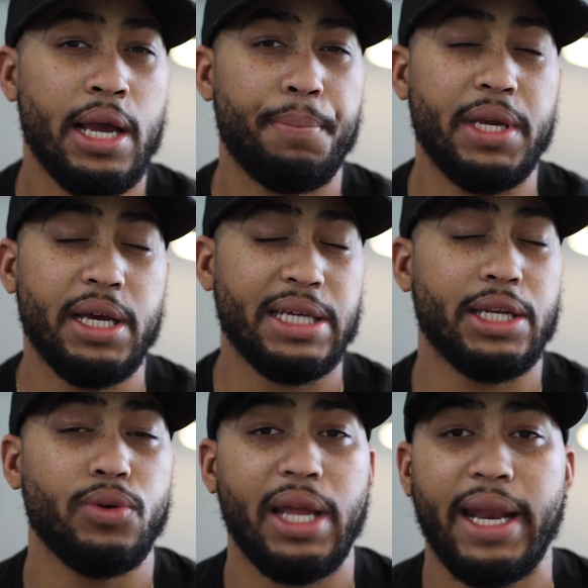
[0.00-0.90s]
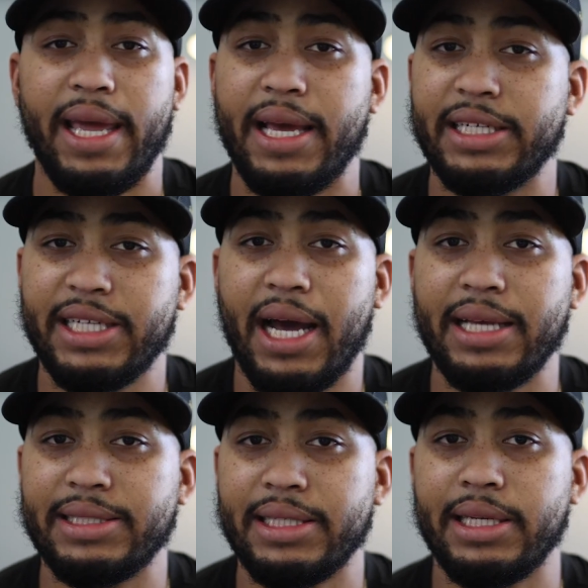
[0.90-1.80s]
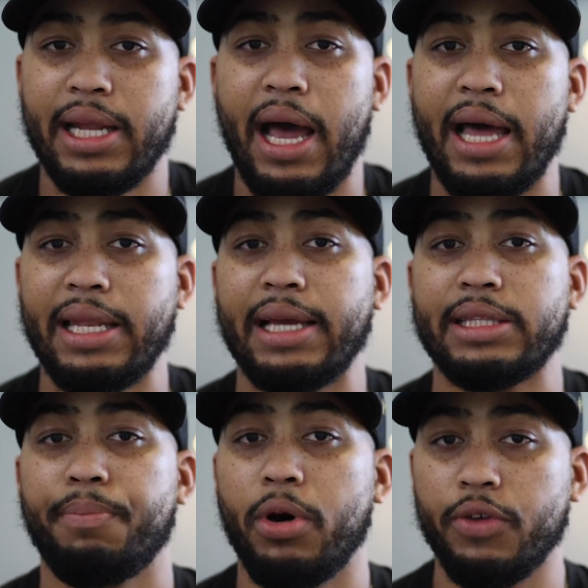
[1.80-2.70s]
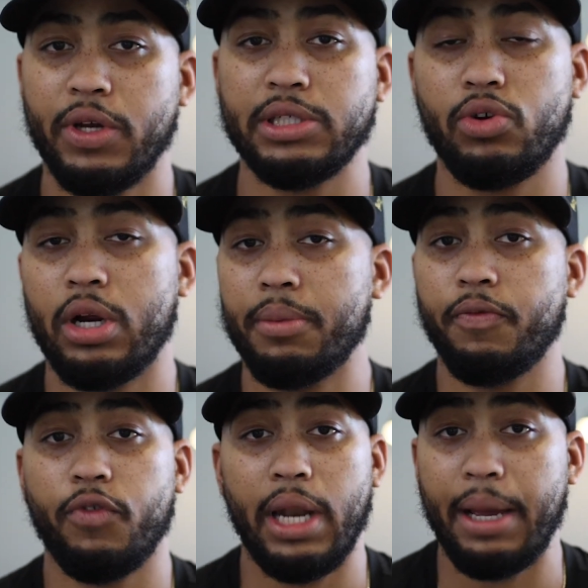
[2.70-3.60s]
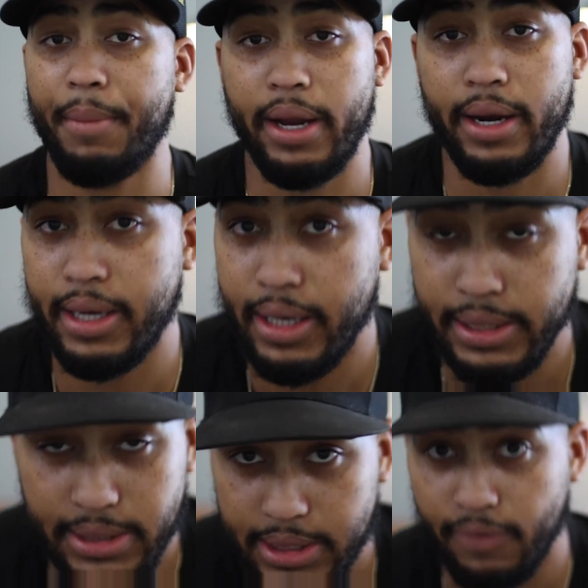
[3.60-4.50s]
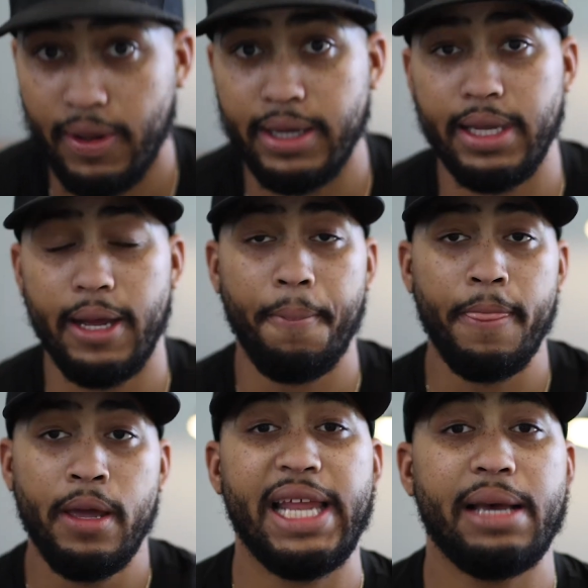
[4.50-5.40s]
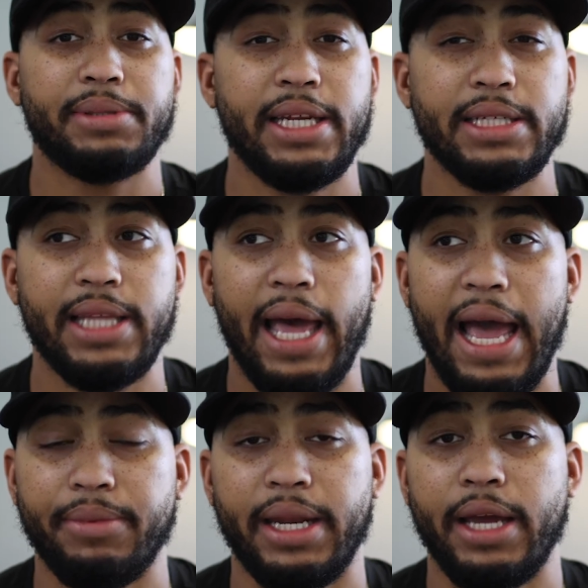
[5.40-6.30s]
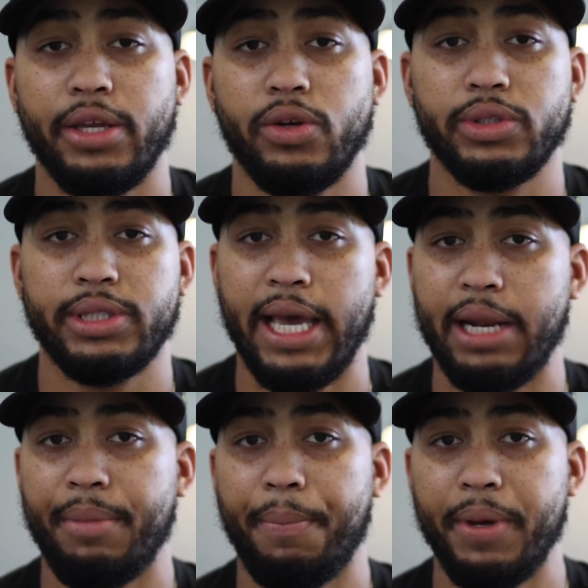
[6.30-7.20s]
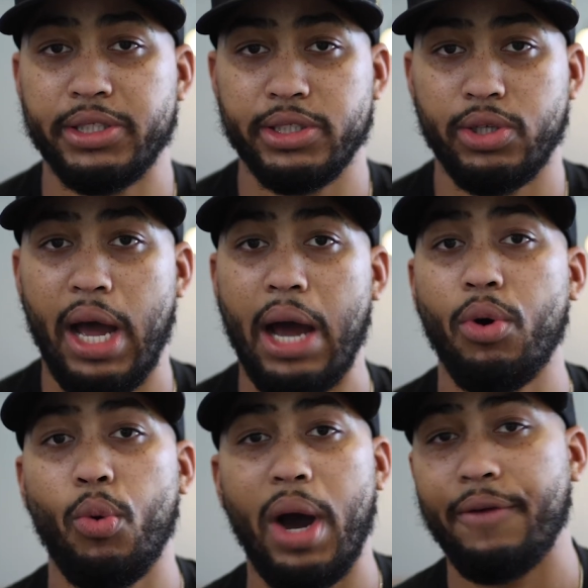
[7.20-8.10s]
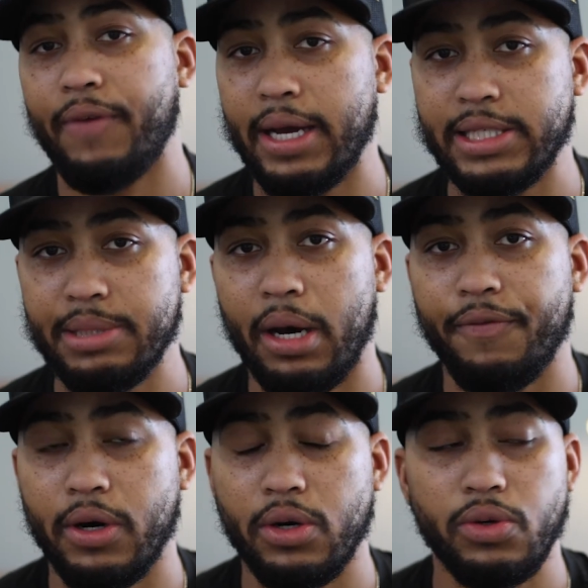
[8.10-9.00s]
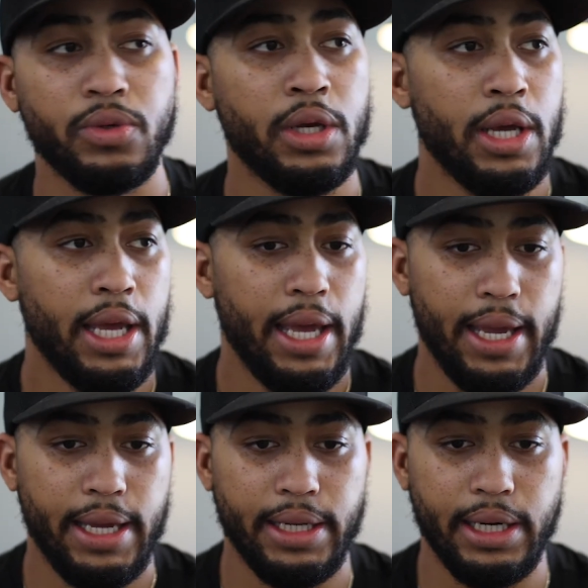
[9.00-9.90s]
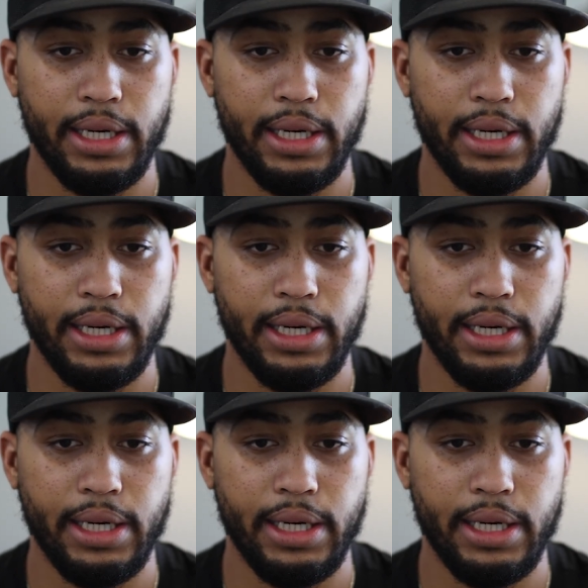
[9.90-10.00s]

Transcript: because I do a lot of headshots and I like to post for Instagram for like my haircuts and stuff like that. Snapseed is the app that I use to edit my pictures, so I will Wi-Fi it to my phone and